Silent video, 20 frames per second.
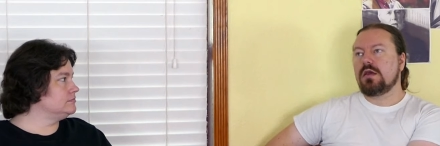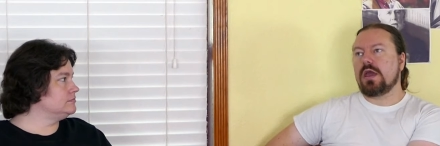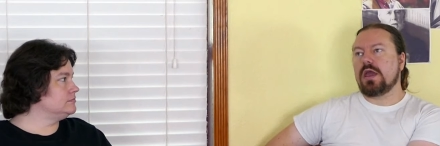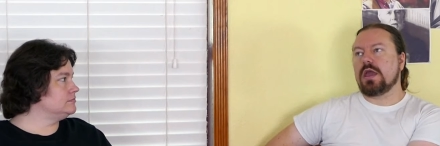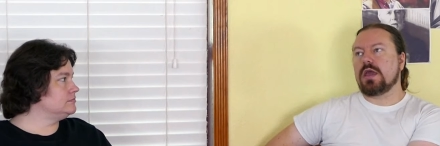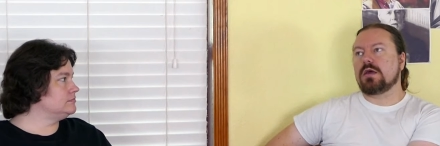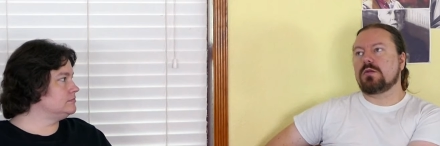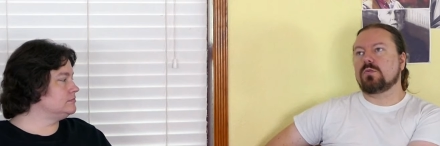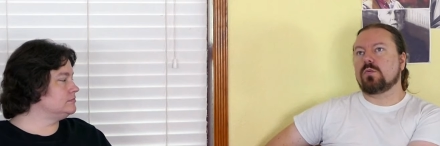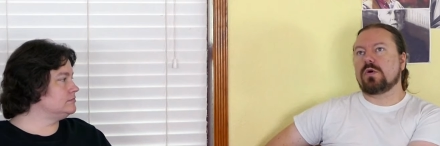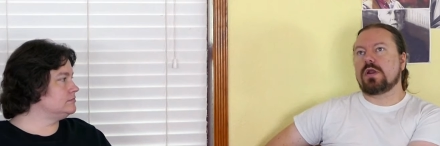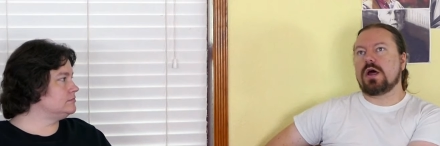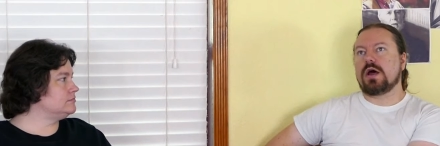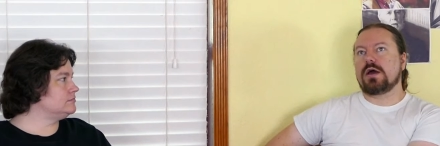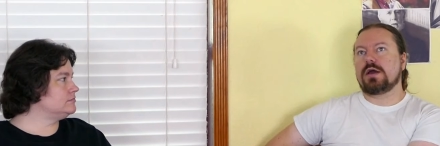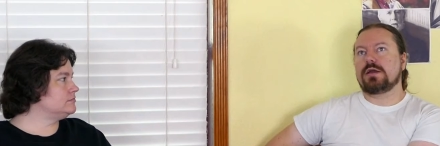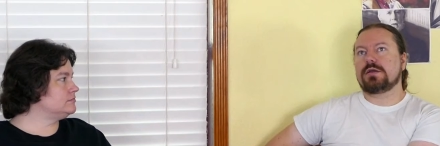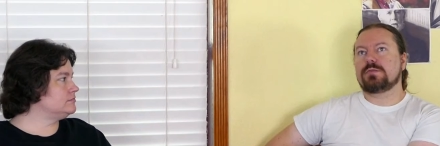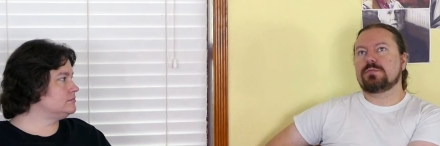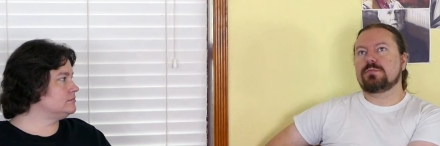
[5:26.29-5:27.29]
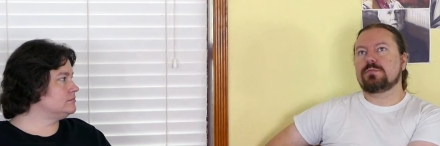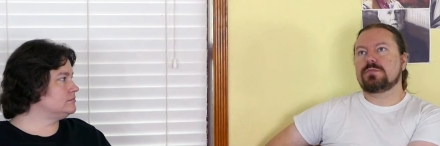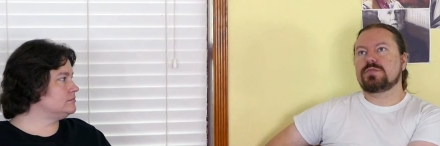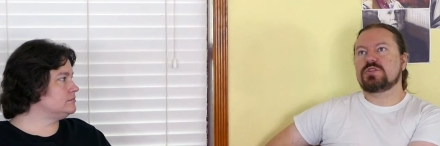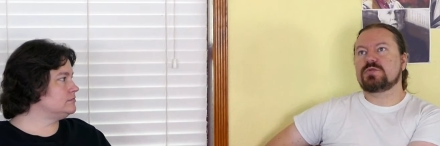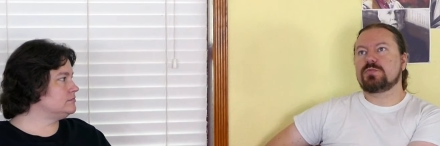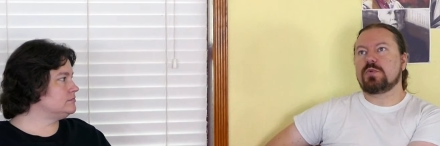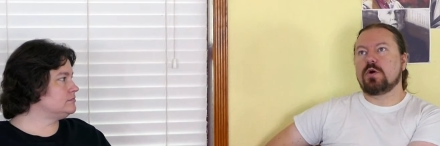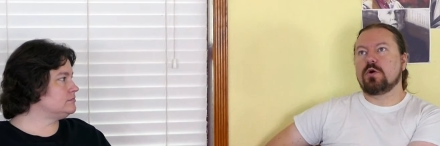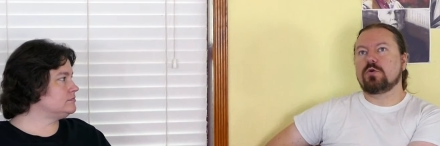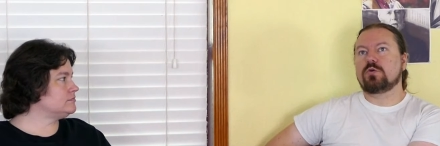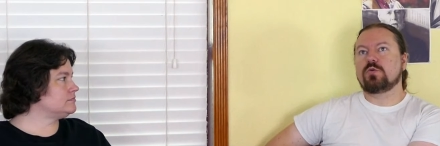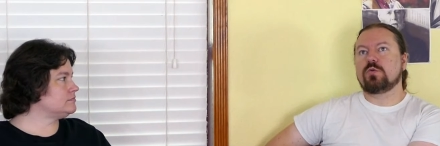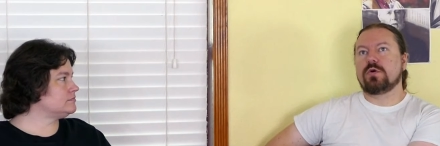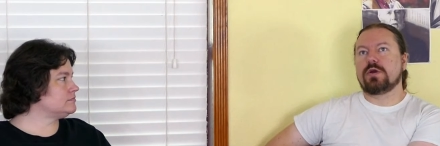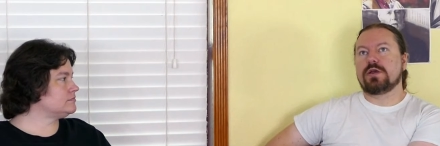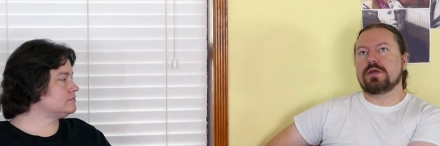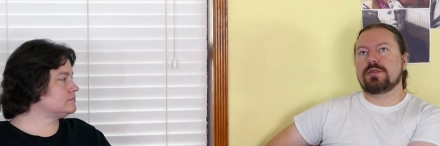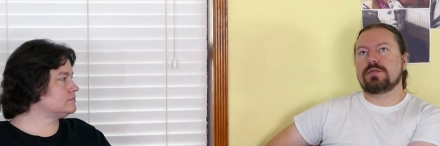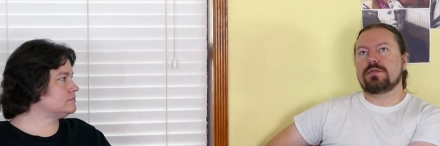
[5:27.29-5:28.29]
Speaker 1: And when I
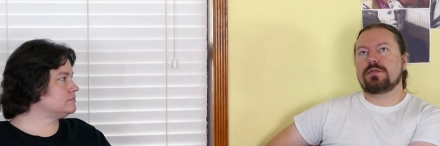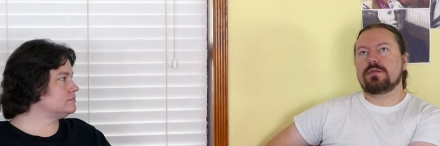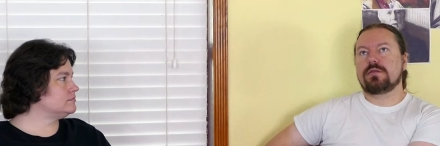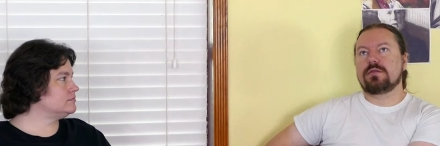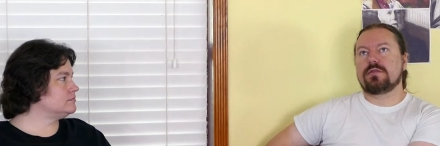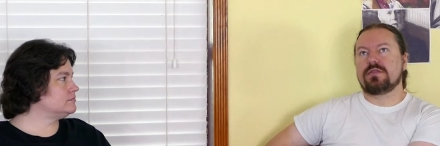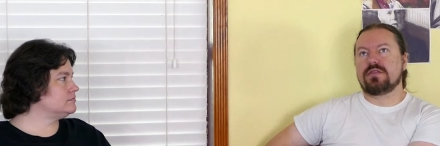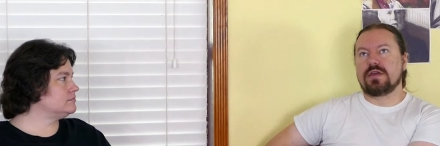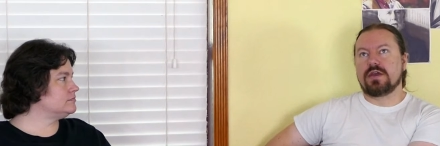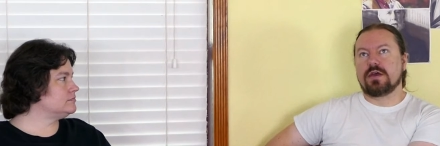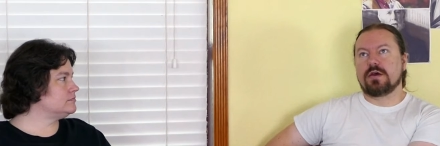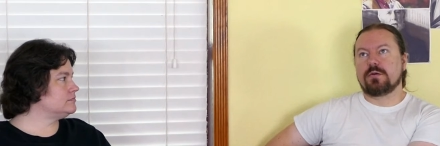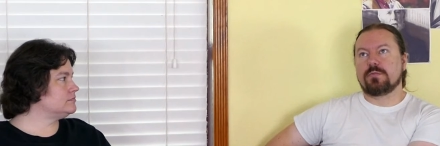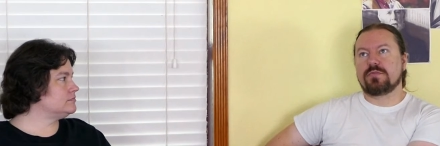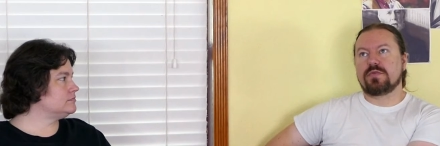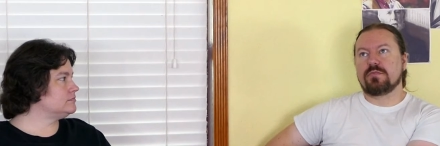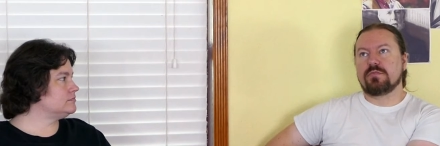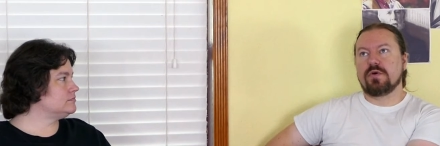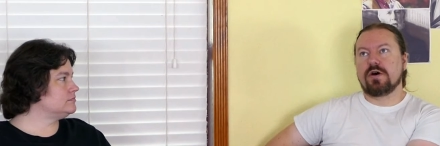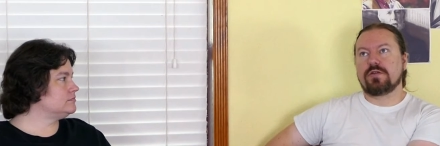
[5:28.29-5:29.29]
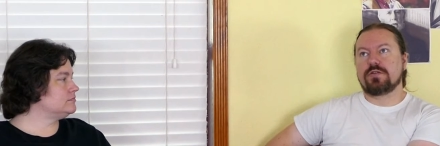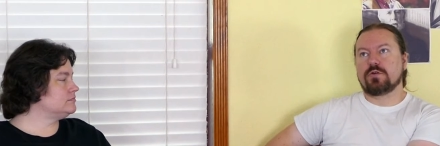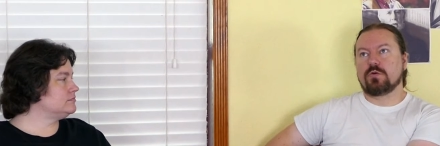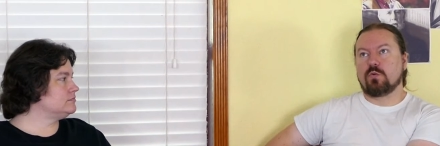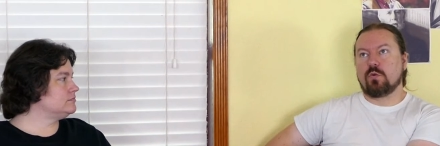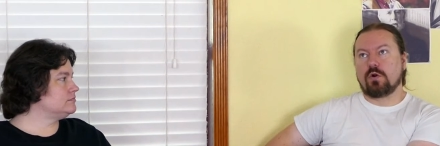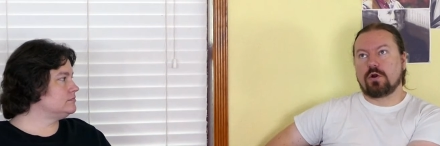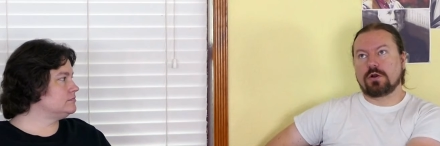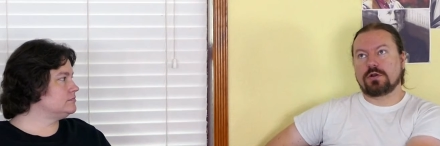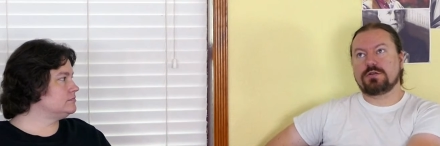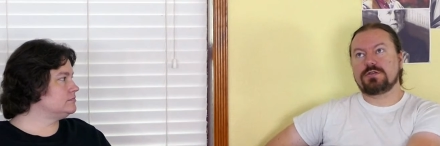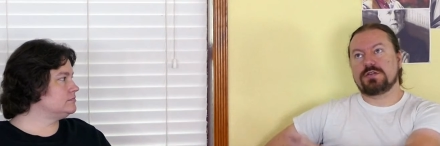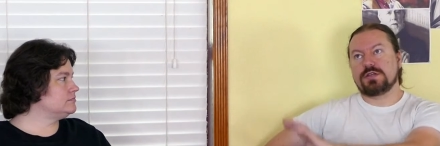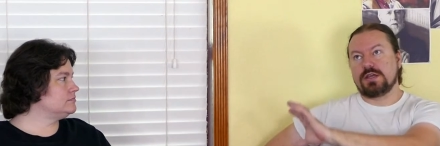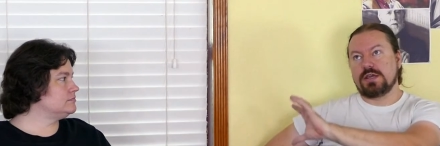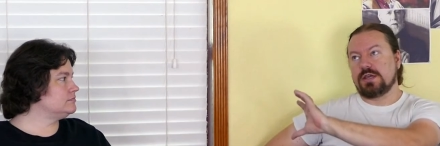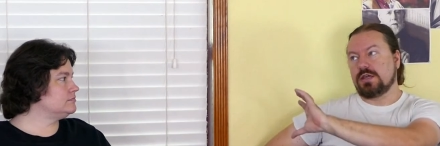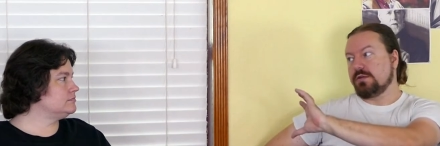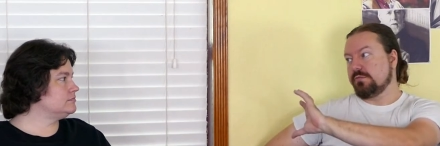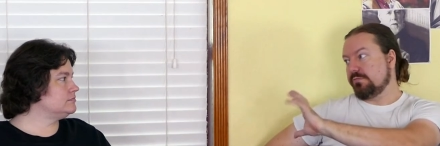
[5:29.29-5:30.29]
spoke with them, the mother worked
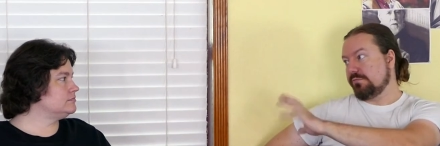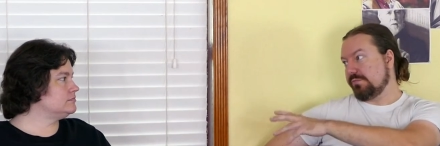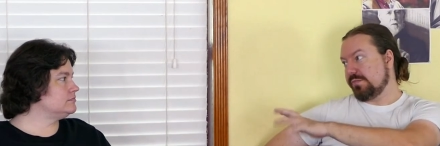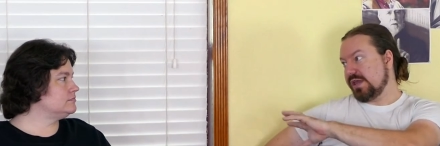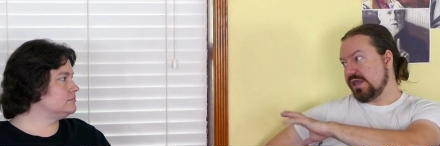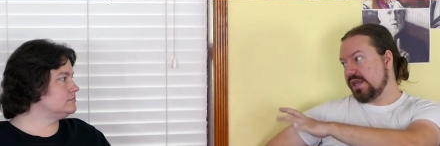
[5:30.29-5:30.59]
in